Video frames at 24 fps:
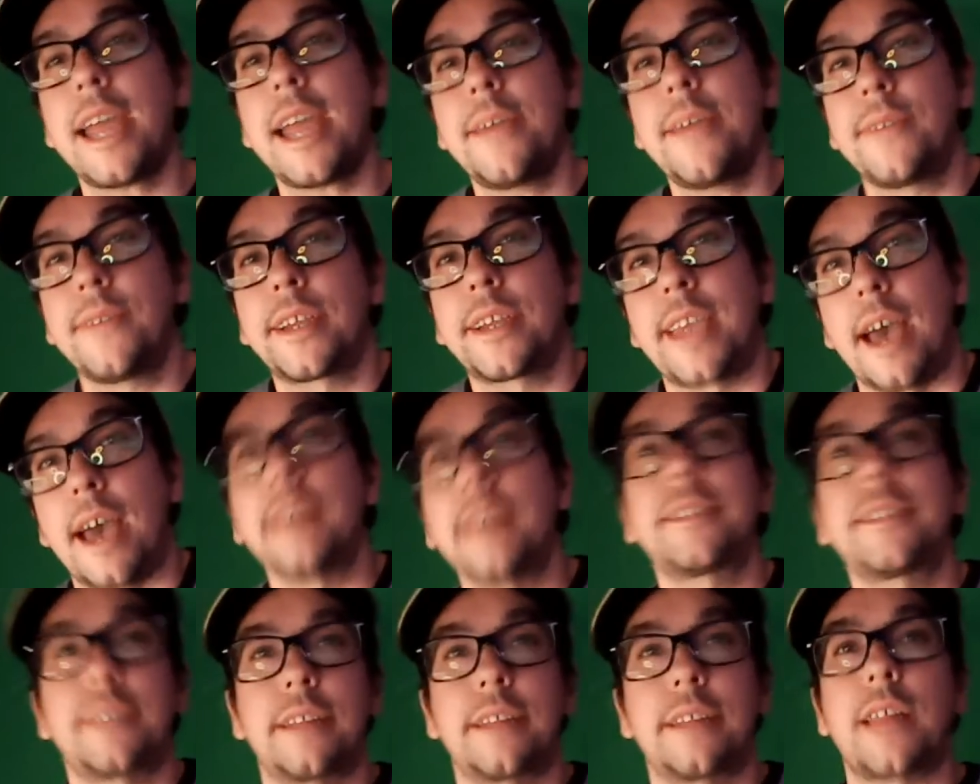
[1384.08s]
I even
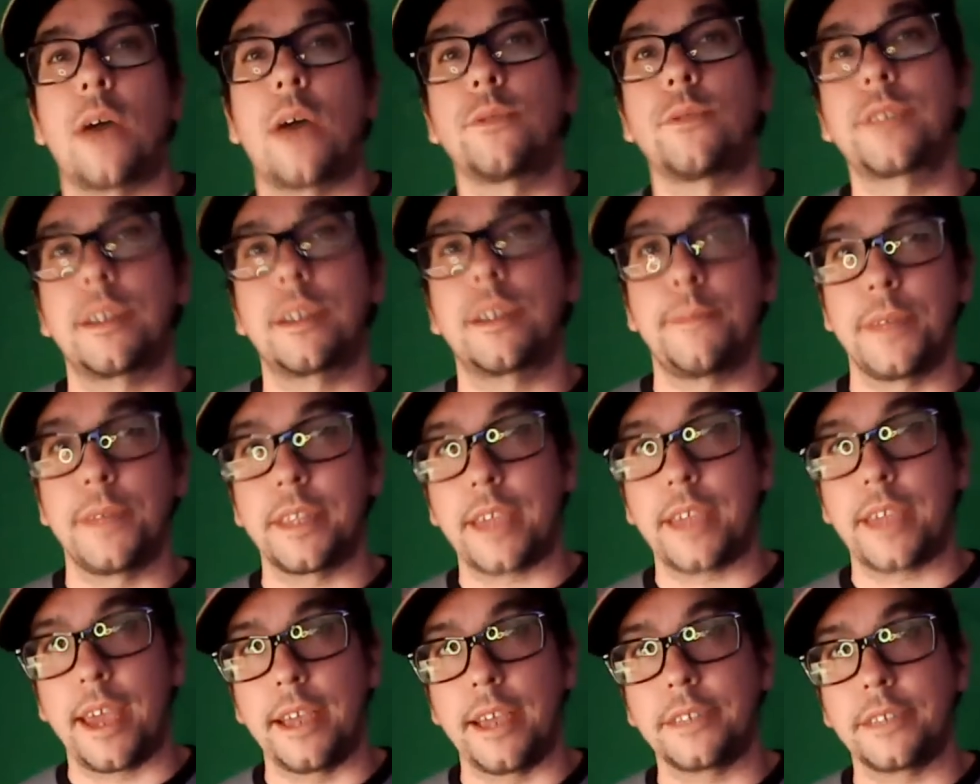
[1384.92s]
guessed that was going to be the
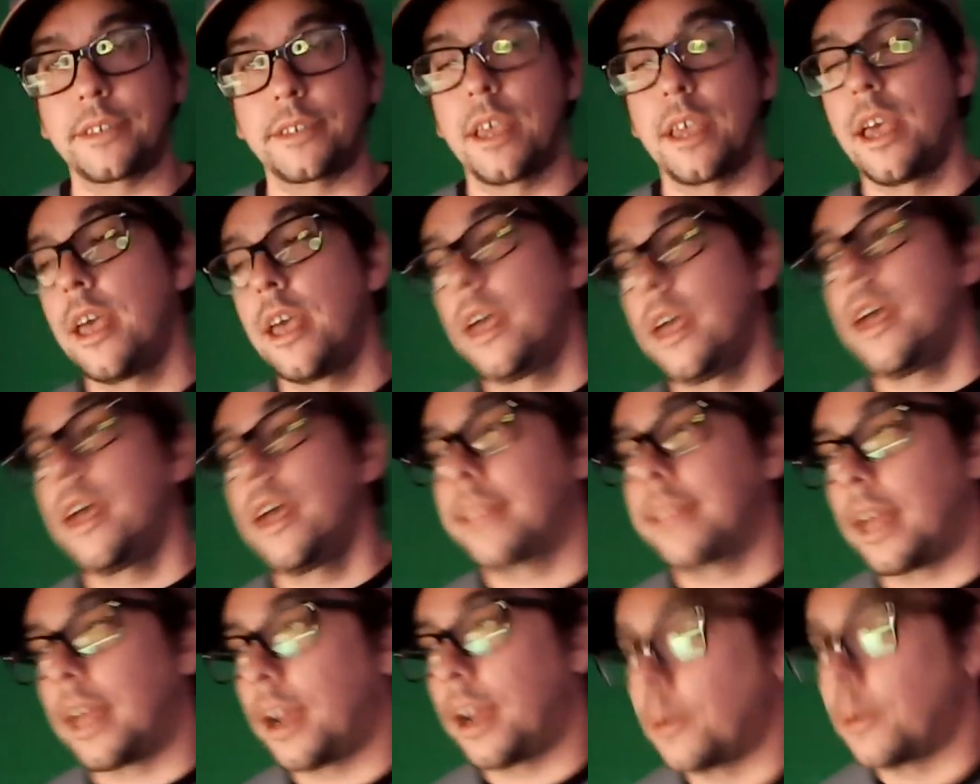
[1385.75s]
case,
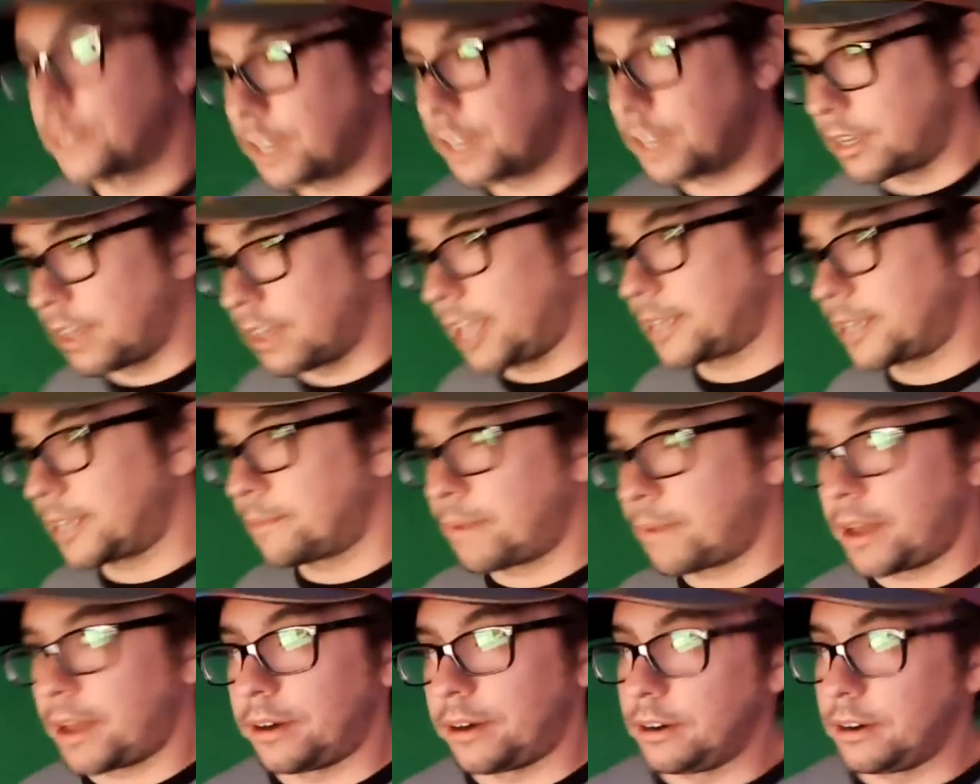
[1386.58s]
that I was going to like it
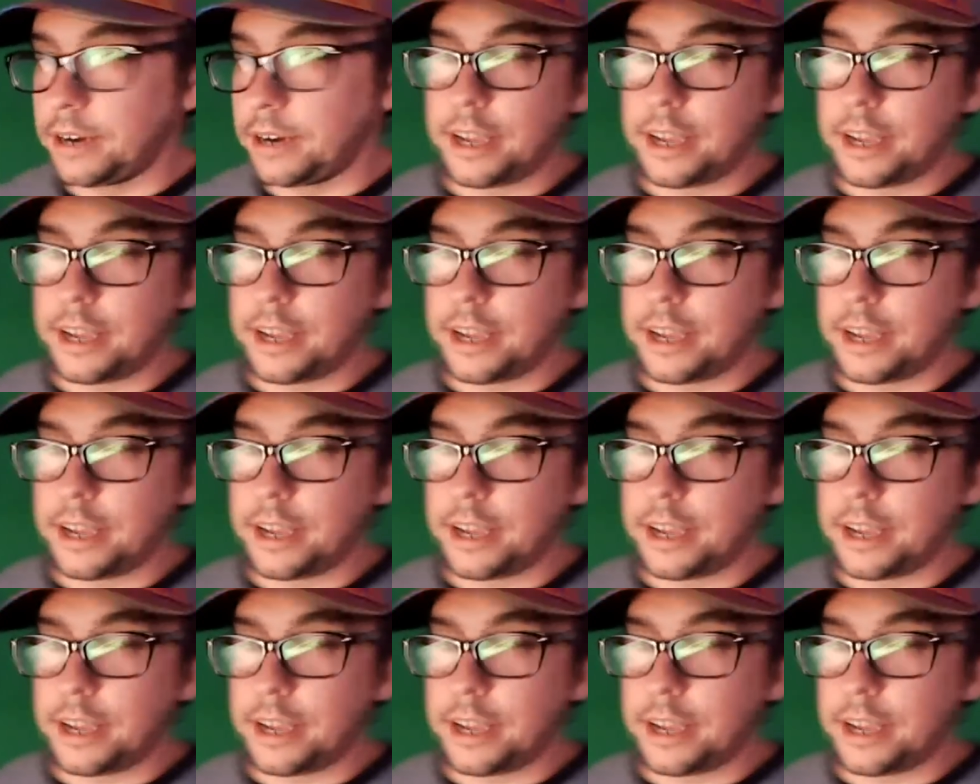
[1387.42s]
better.